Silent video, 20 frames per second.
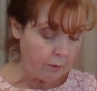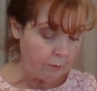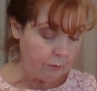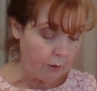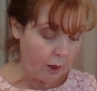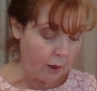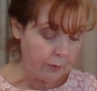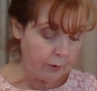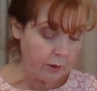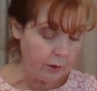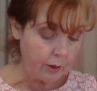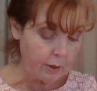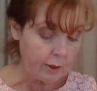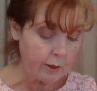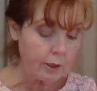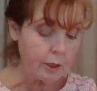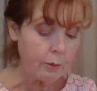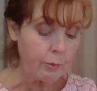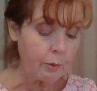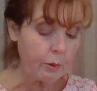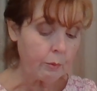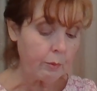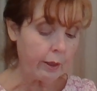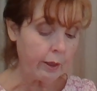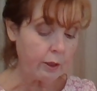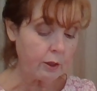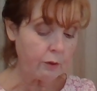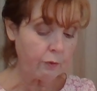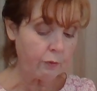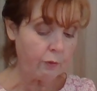popping into sleeping
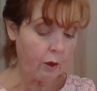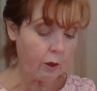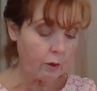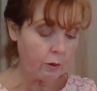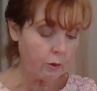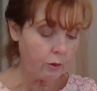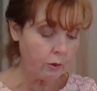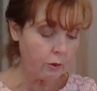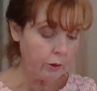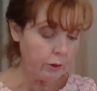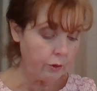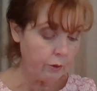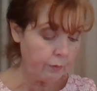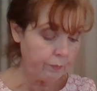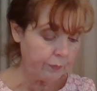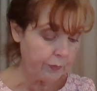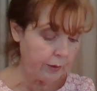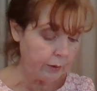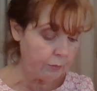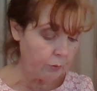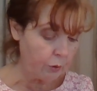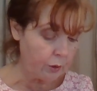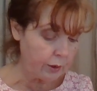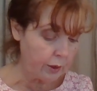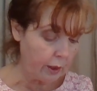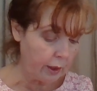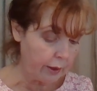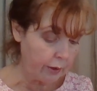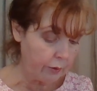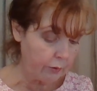bags far earlier and more
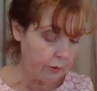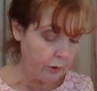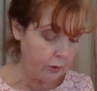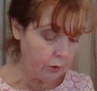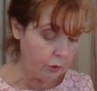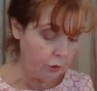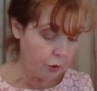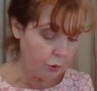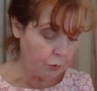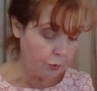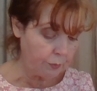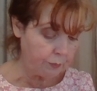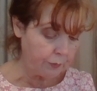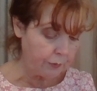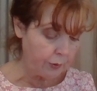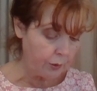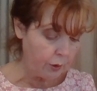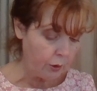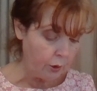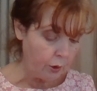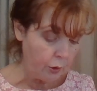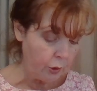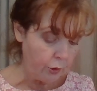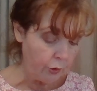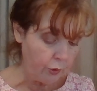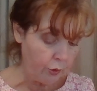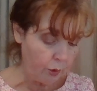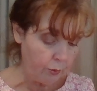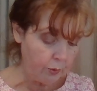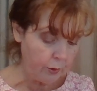tired than usual.
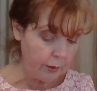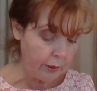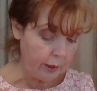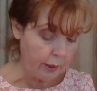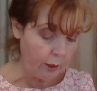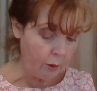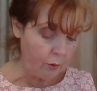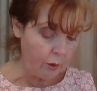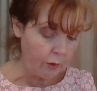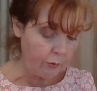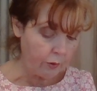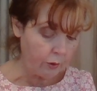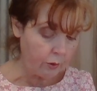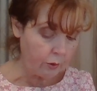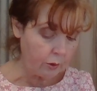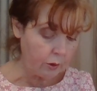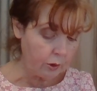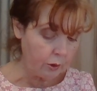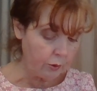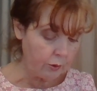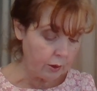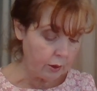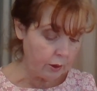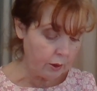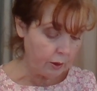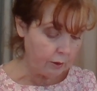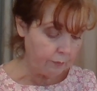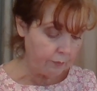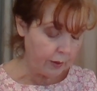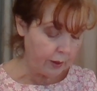Normally, however, closing
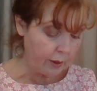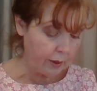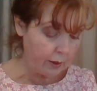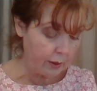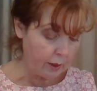in at